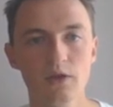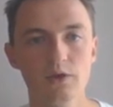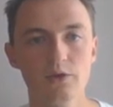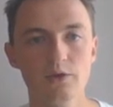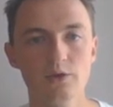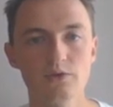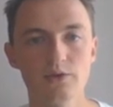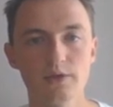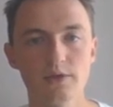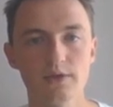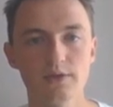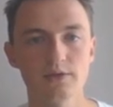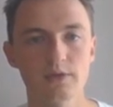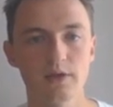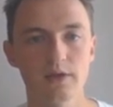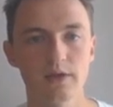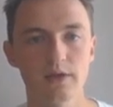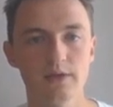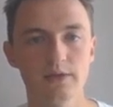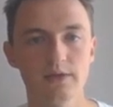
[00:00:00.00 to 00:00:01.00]
Using
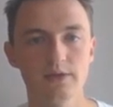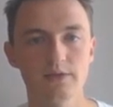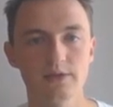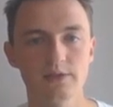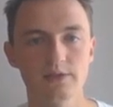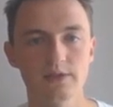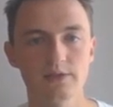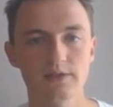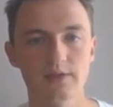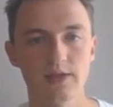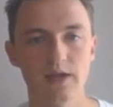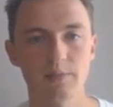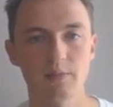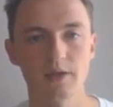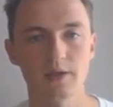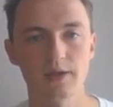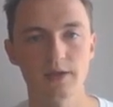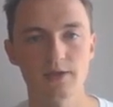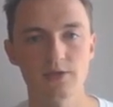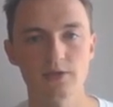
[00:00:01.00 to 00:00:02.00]
these existing
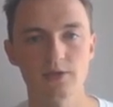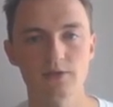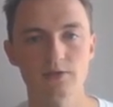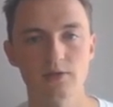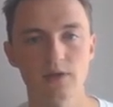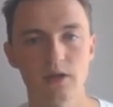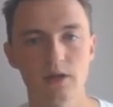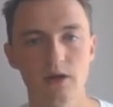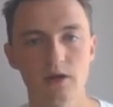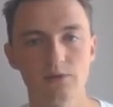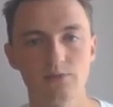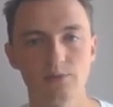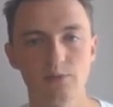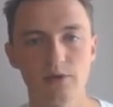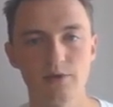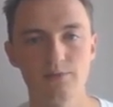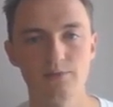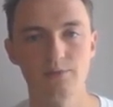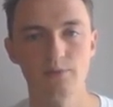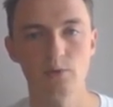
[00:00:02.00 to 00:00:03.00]
applications allowed for
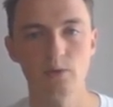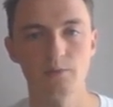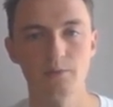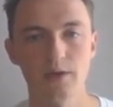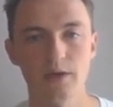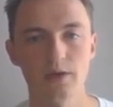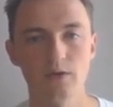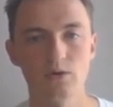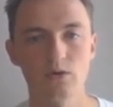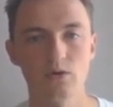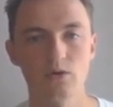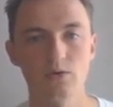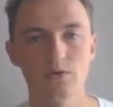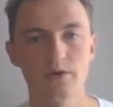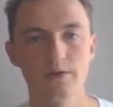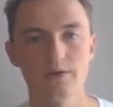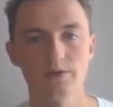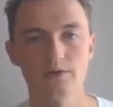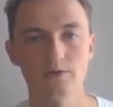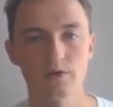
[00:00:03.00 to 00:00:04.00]
informed and
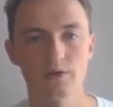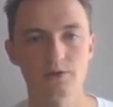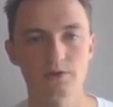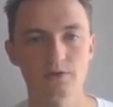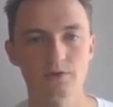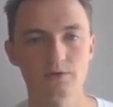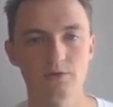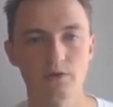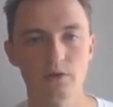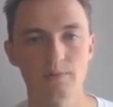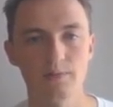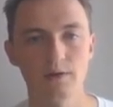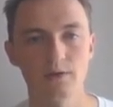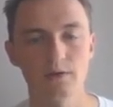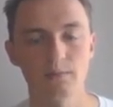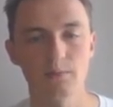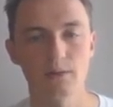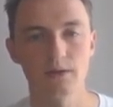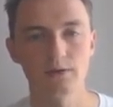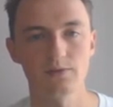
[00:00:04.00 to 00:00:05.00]
concrete discussions about the
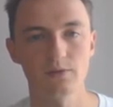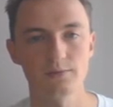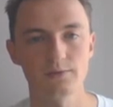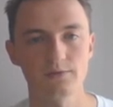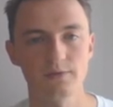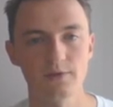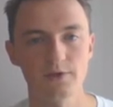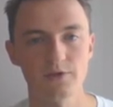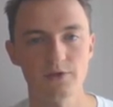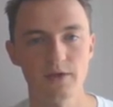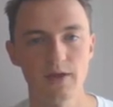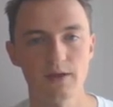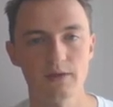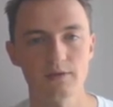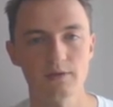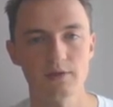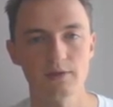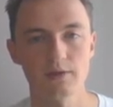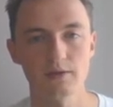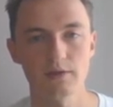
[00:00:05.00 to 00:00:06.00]
platform's
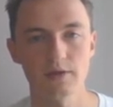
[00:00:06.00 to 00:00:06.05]
functionality,